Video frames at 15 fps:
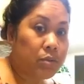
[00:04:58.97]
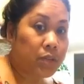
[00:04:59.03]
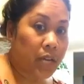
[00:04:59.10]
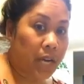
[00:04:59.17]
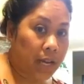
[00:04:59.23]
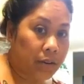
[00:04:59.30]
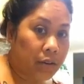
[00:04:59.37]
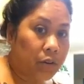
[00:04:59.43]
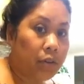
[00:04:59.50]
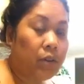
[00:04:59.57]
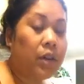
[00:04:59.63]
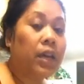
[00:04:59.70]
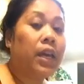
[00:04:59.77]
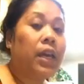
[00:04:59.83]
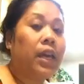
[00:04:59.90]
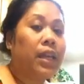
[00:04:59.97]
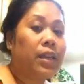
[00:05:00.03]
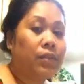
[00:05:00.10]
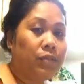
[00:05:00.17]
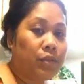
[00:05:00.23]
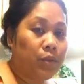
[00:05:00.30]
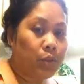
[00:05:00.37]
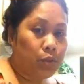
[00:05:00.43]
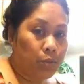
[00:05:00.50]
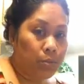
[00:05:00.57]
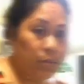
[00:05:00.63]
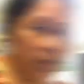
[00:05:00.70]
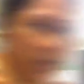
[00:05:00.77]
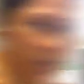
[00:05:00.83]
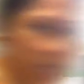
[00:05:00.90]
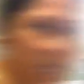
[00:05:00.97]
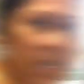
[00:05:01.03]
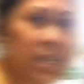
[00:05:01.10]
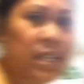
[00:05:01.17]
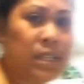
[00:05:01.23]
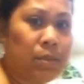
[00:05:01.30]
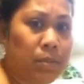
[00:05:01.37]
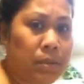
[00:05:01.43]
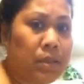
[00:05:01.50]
channel, and if you could please